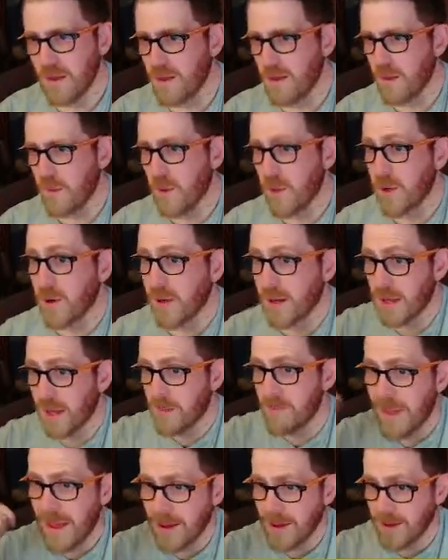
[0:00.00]
We gotta
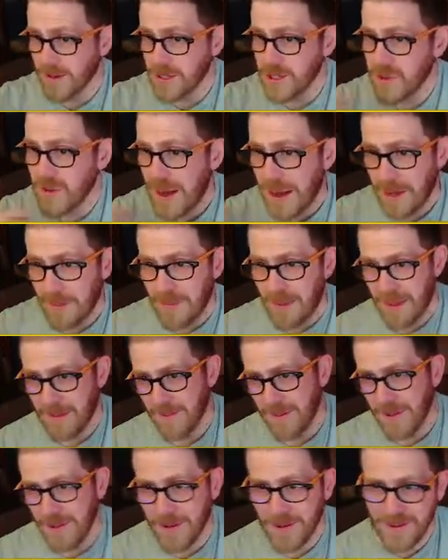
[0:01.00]
get back on track,
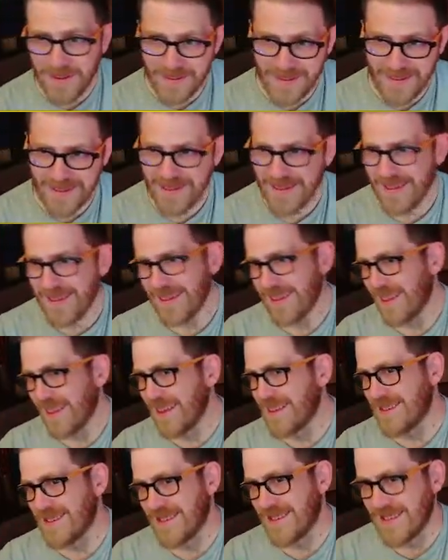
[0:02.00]
people.
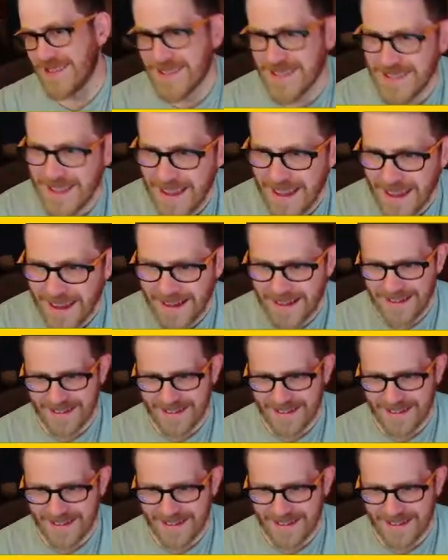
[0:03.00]
This is insane.